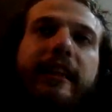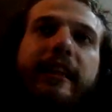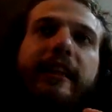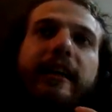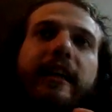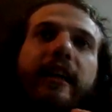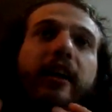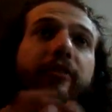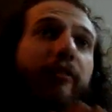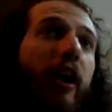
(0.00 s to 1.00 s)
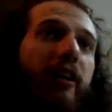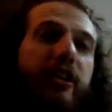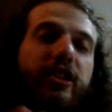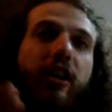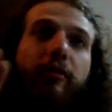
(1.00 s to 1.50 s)
in a
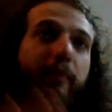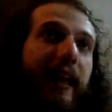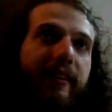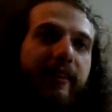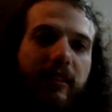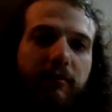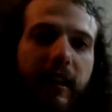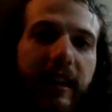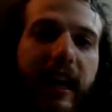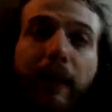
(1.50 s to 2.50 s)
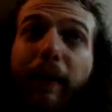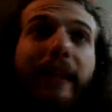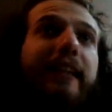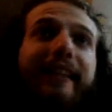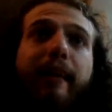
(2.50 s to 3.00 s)
varnish of plastic, really. Like
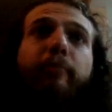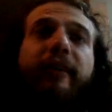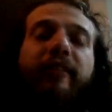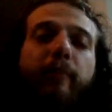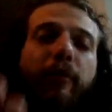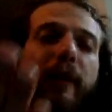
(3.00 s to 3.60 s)
the same principle